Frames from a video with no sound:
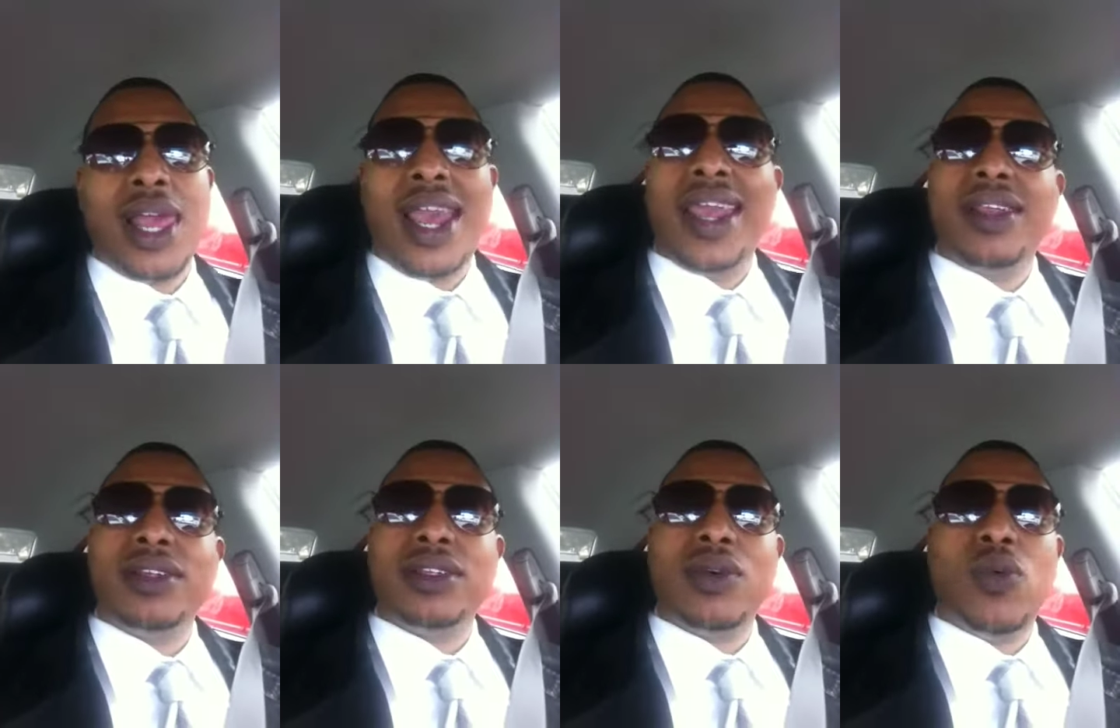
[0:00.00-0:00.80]
Hey,
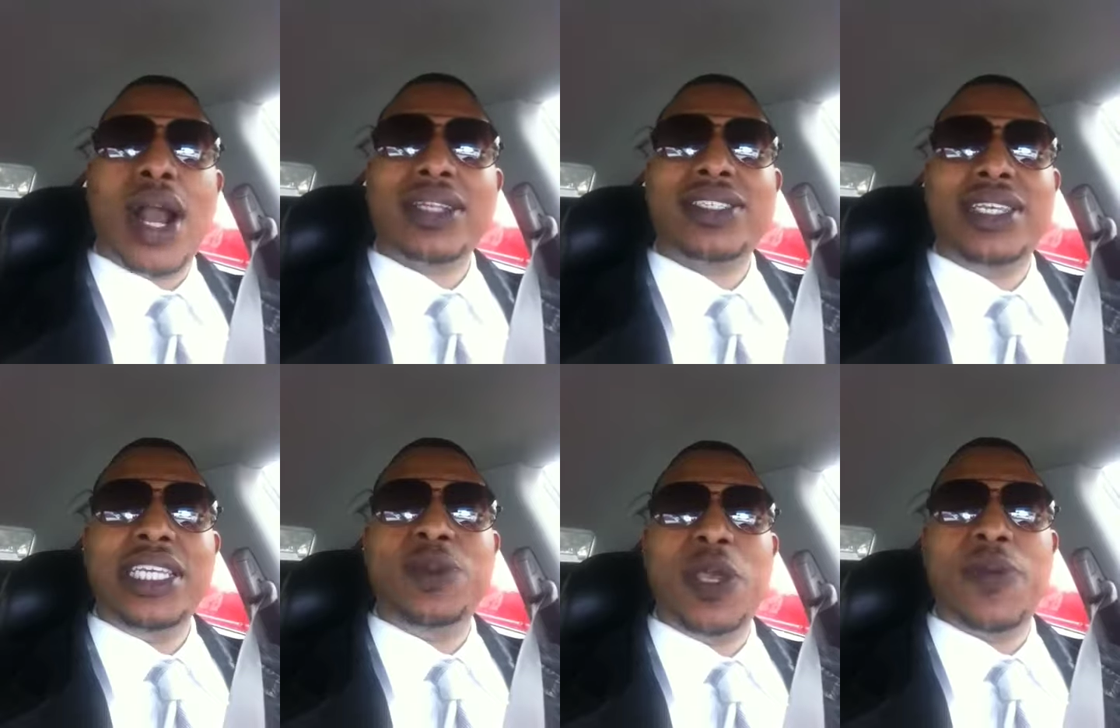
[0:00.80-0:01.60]
watch
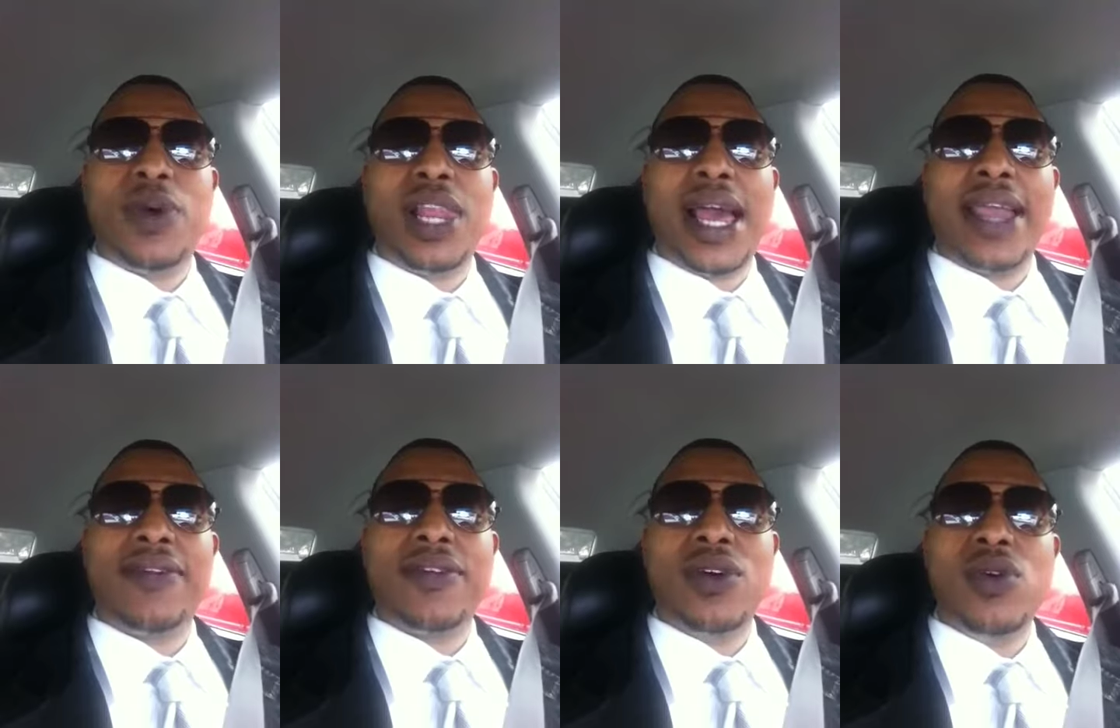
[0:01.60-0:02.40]
these people in
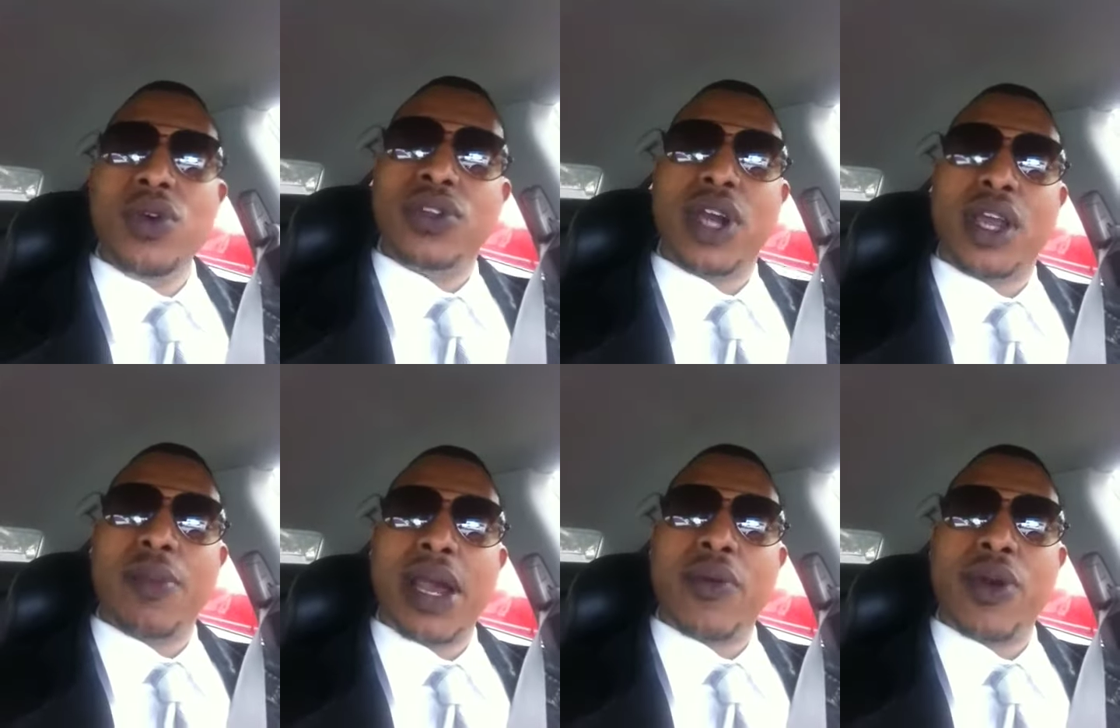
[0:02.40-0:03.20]
life. Who are you talking
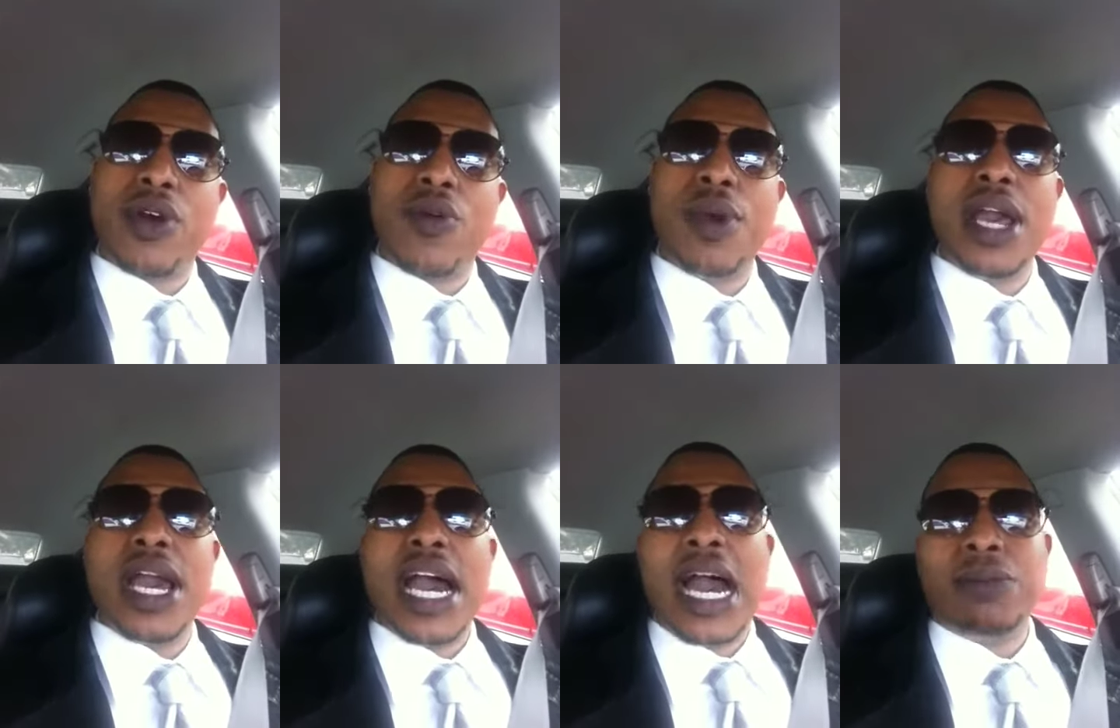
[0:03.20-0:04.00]
about, Rome?
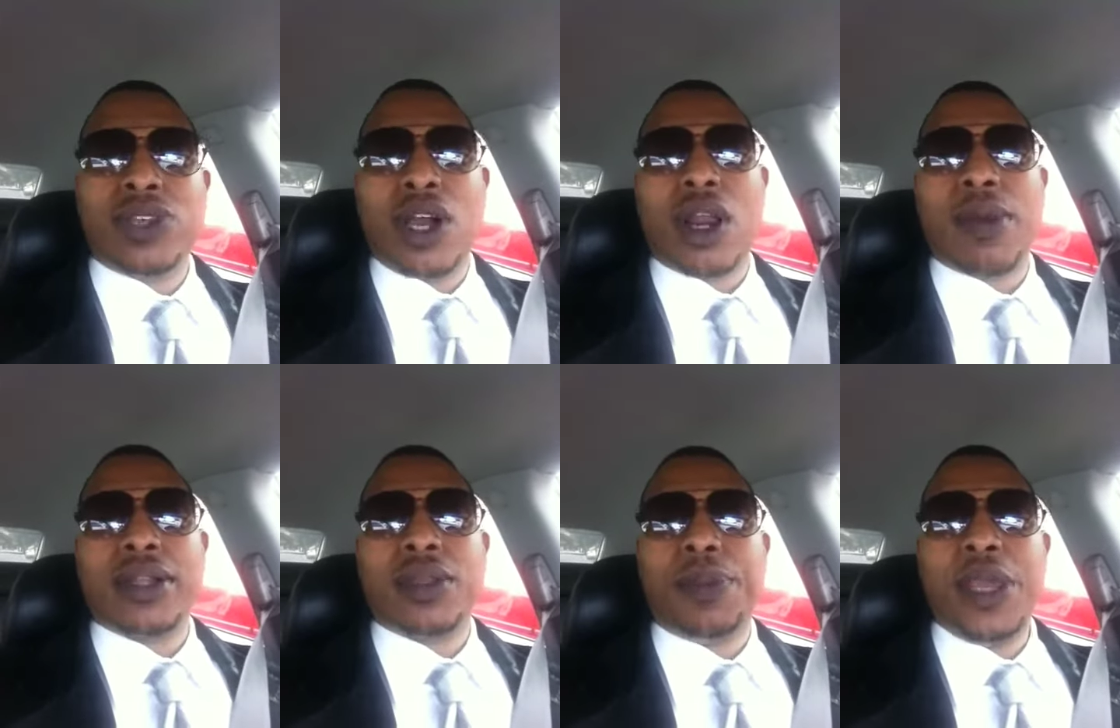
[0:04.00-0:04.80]
I'm talking
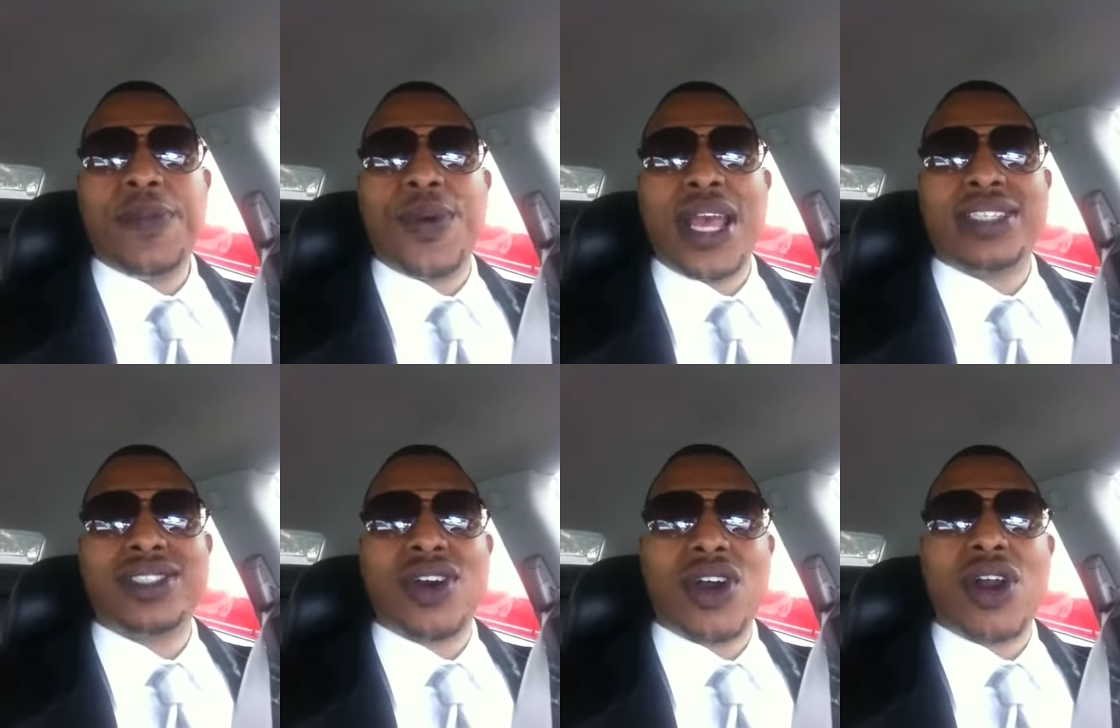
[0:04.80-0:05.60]
about the people that
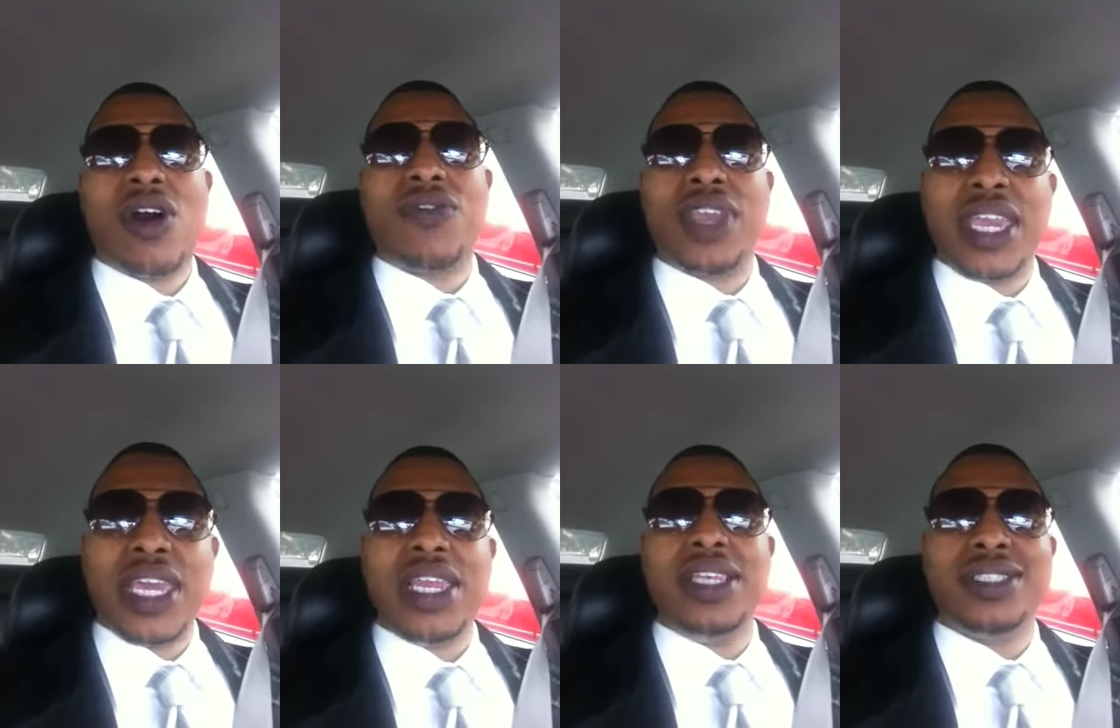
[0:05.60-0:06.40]
start off
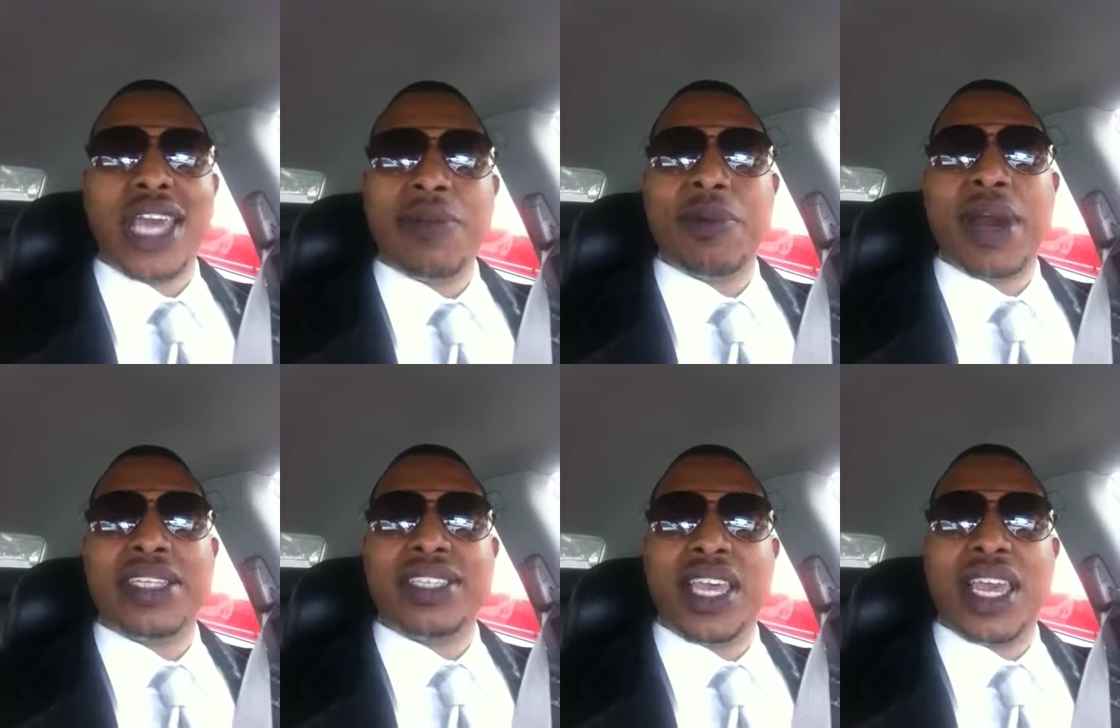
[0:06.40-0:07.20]
any statement by
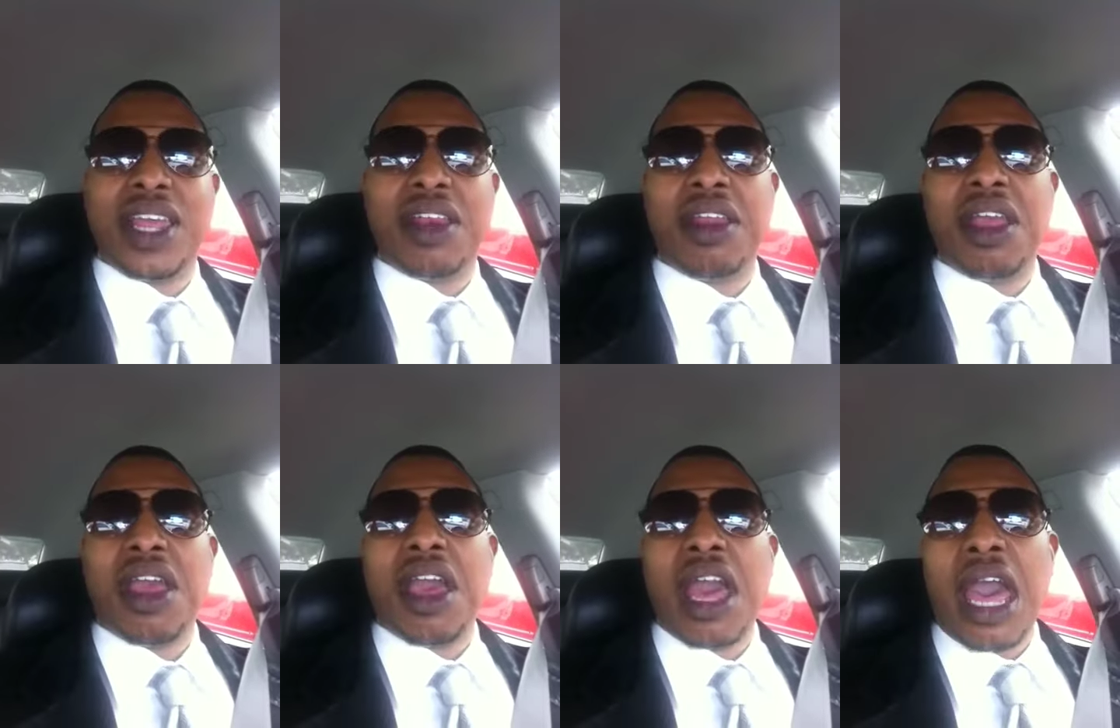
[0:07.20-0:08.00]
saying,
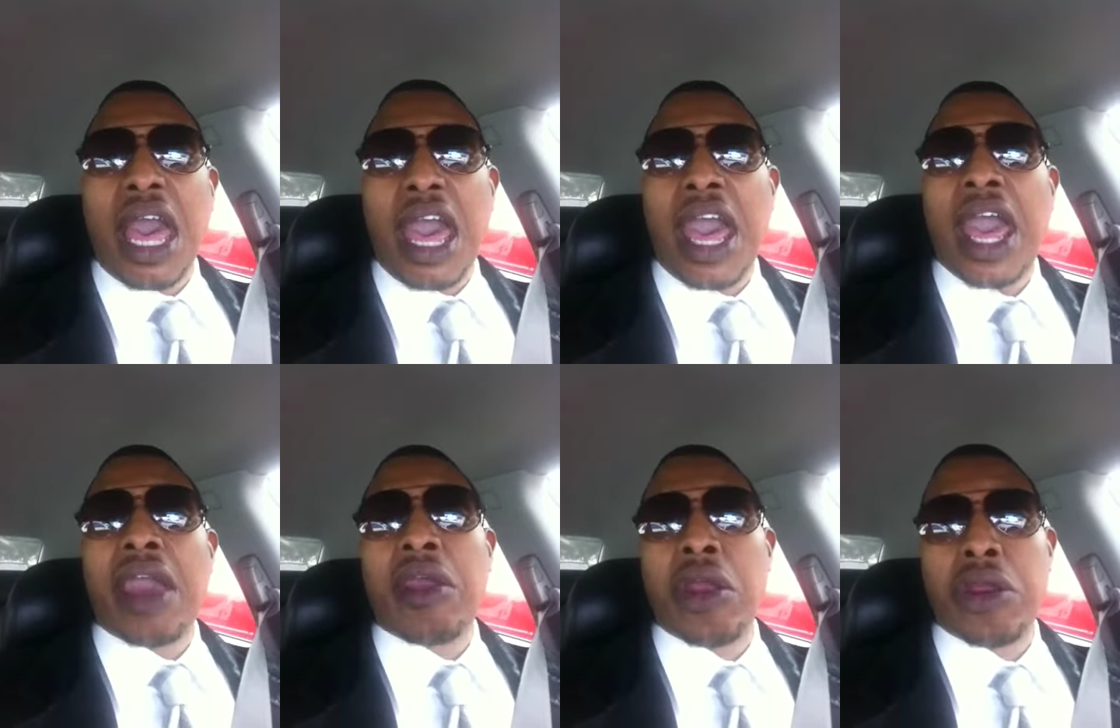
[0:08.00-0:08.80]
I
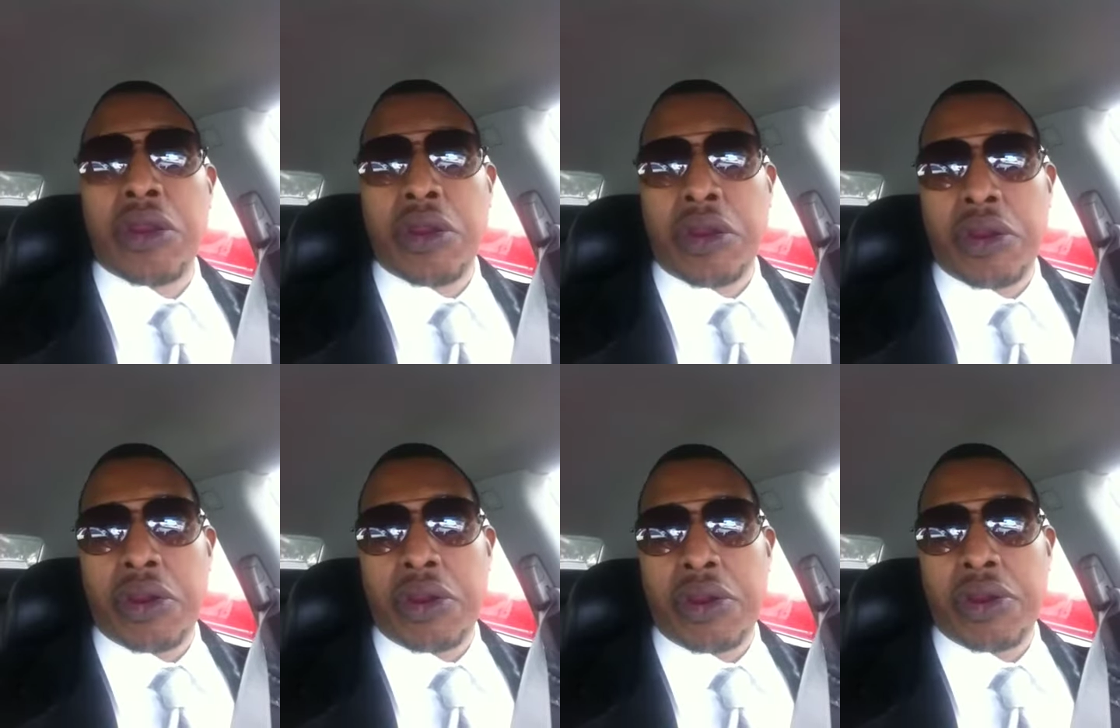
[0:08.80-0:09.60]

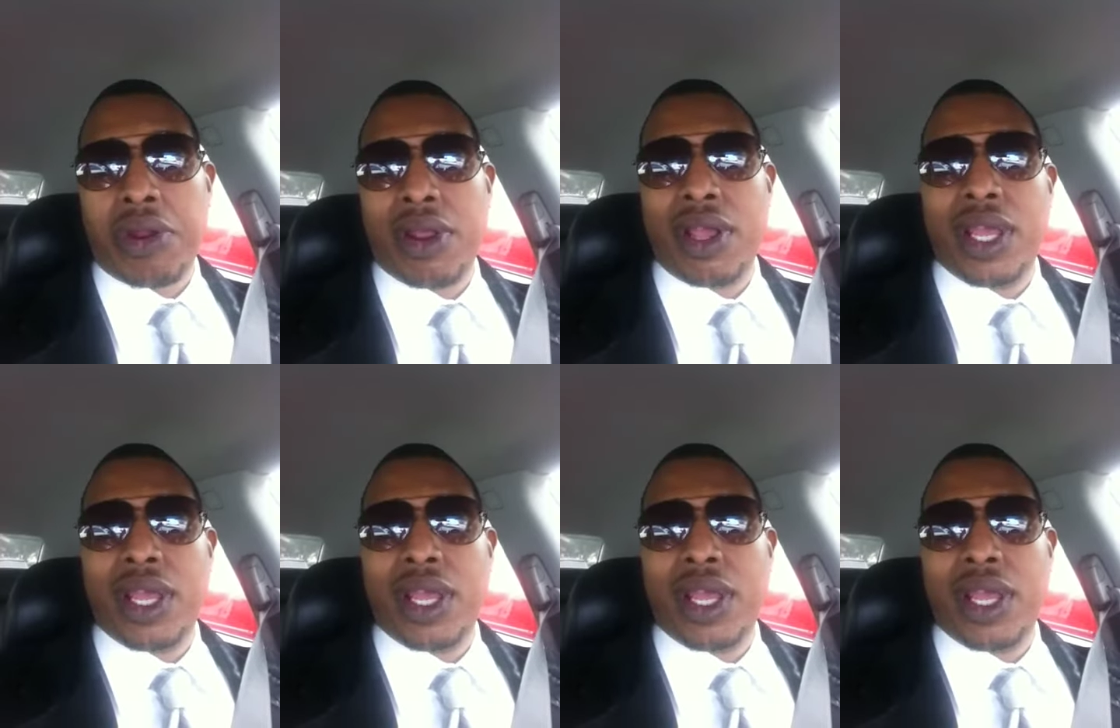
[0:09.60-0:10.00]
heard.